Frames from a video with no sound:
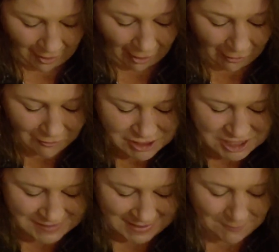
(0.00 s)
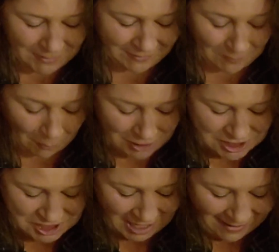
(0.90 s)
Oh, she sent me some more
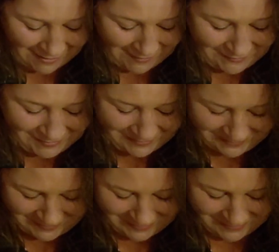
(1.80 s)
shells.